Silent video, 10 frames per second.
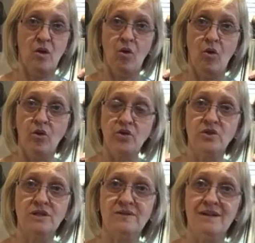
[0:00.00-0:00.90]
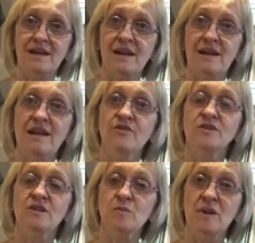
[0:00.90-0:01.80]
Or you could have a little lift
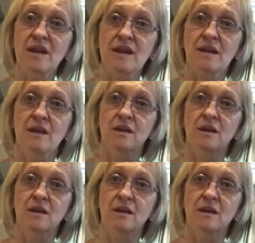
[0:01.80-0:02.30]
at the beginning.